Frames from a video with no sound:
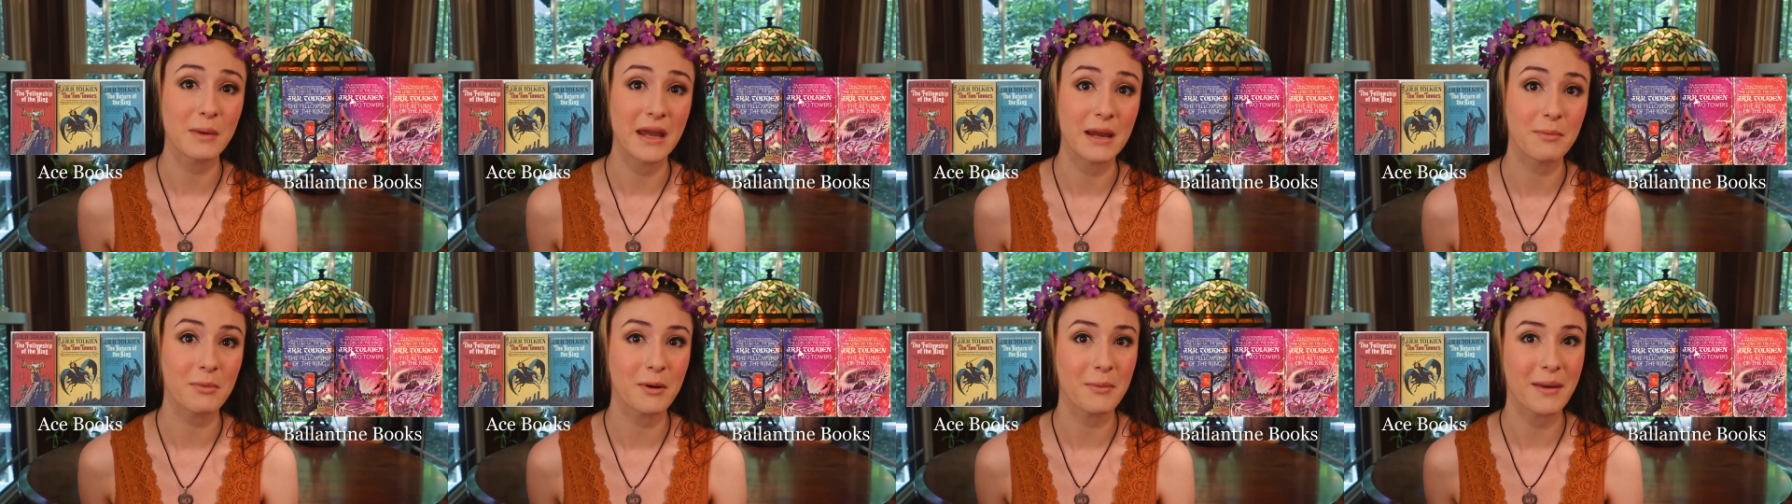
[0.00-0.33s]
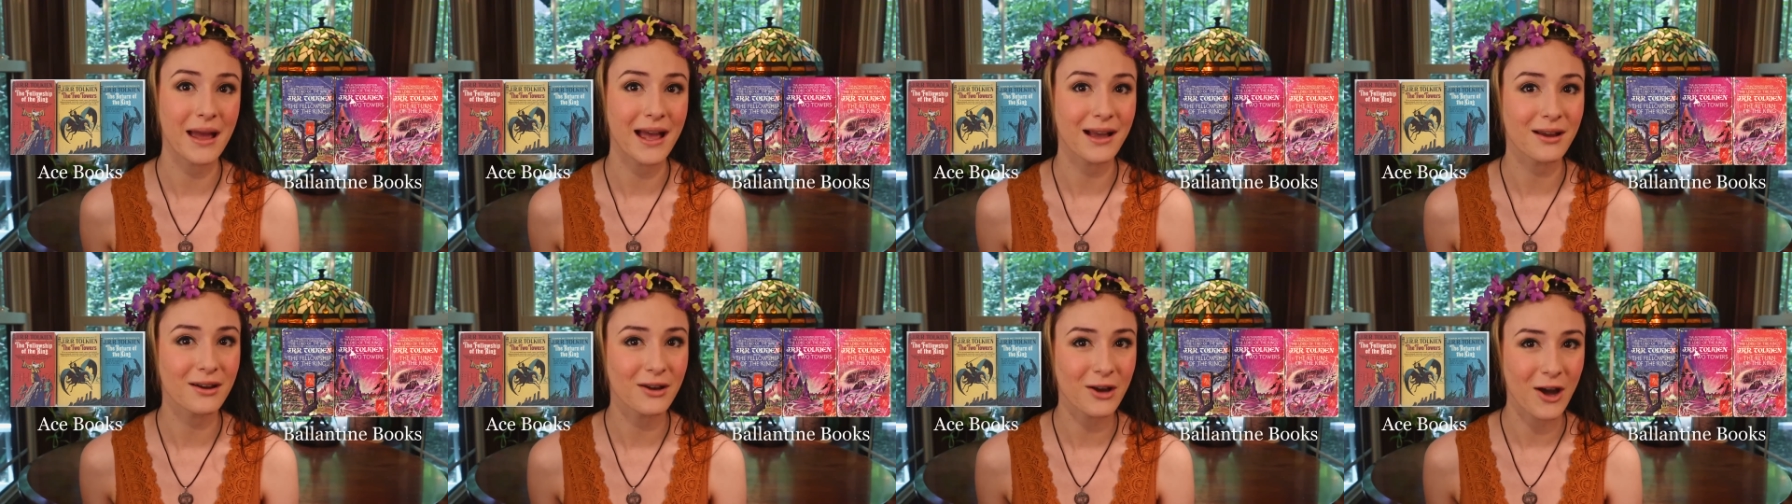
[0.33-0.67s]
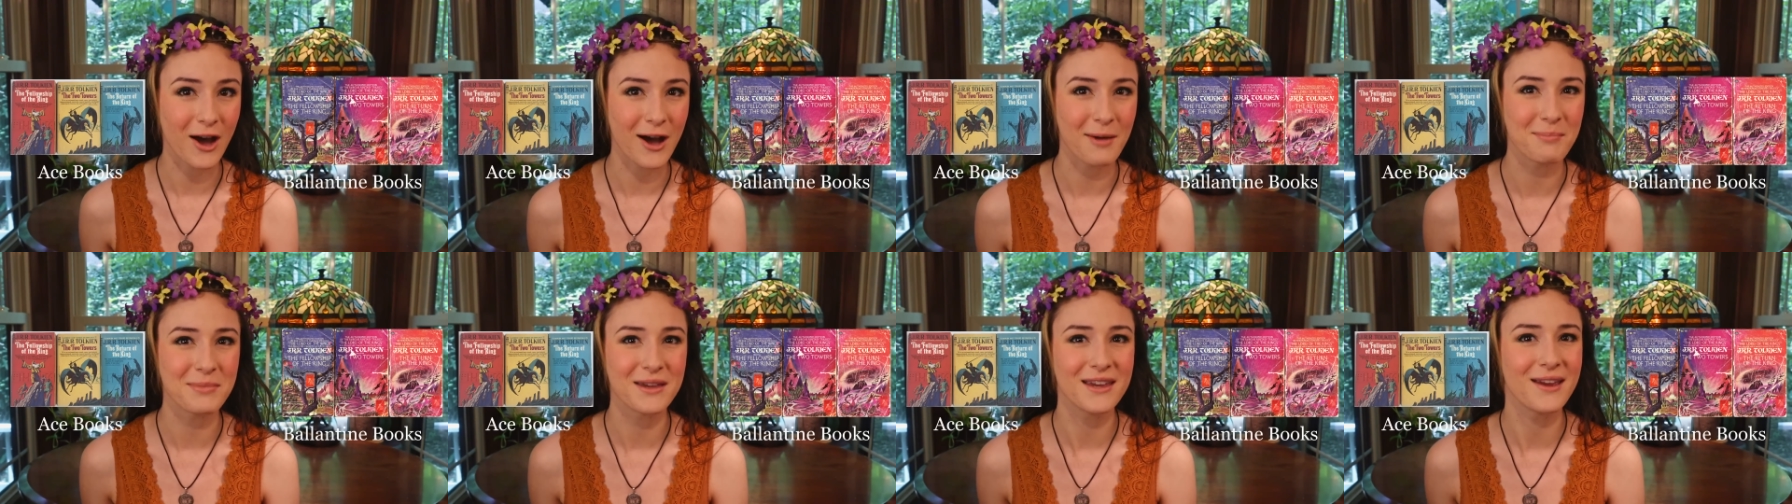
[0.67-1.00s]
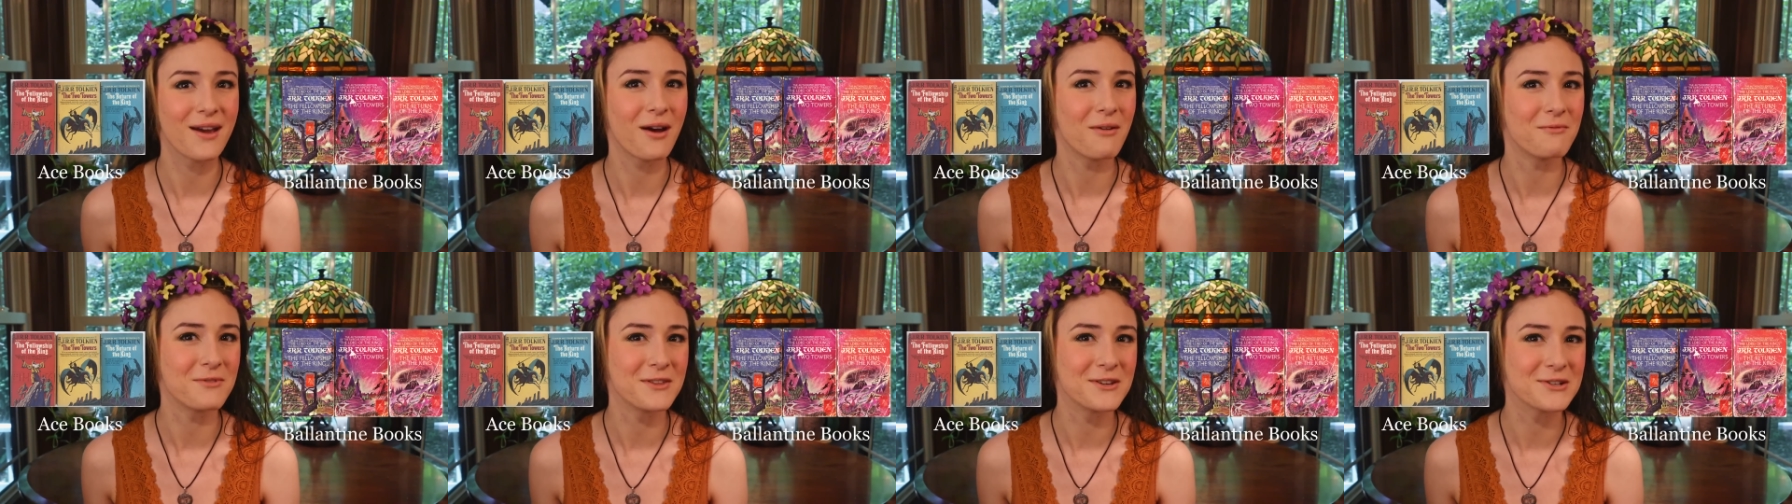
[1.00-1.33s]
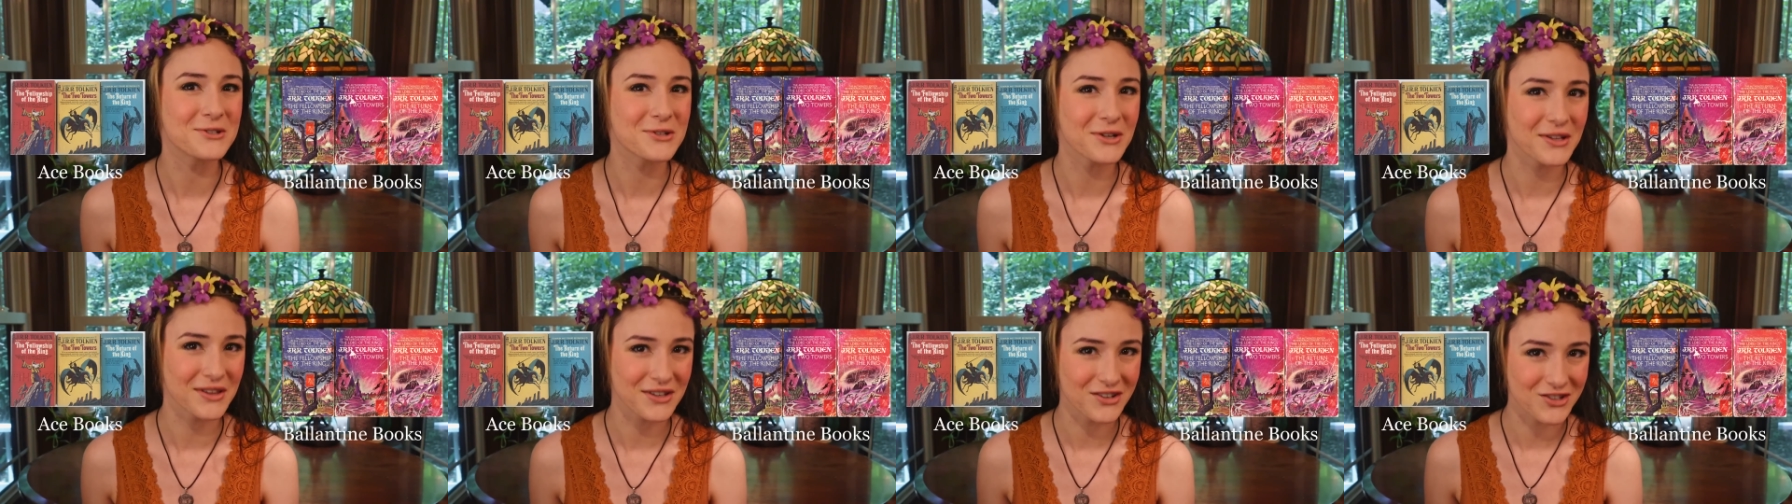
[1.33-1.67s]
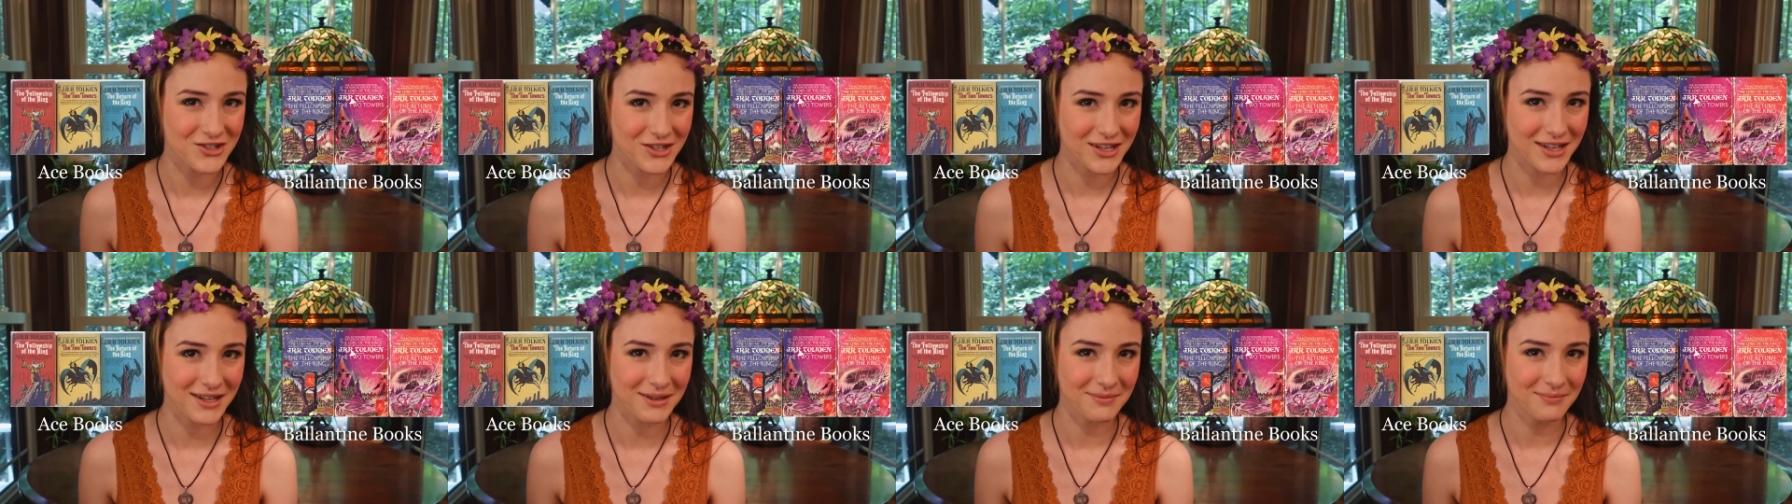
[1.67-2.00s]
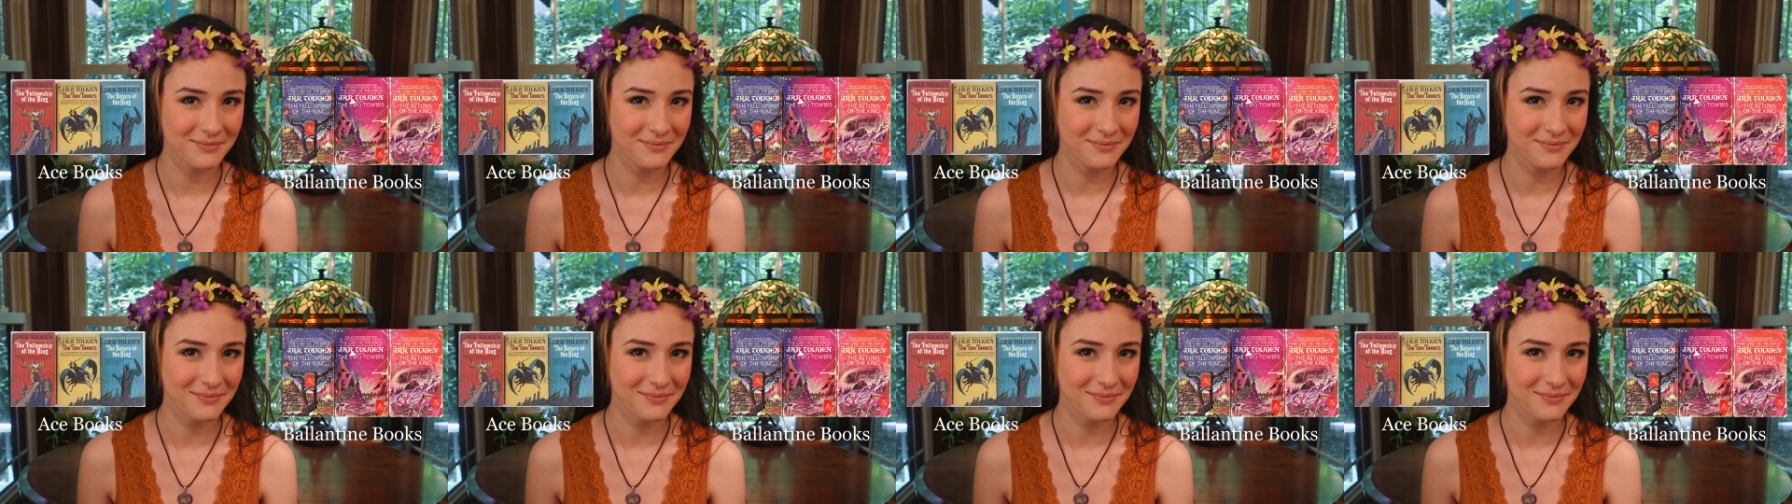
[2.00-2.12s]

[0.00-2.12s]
paperback copy of the trilogy.